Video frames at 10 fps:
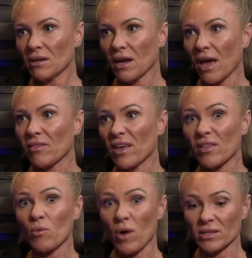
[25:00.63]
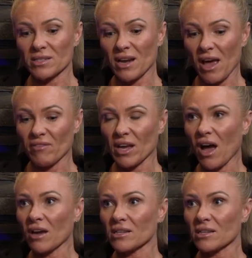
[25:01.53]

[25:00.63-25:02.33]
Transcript: And they're the ones that are having heart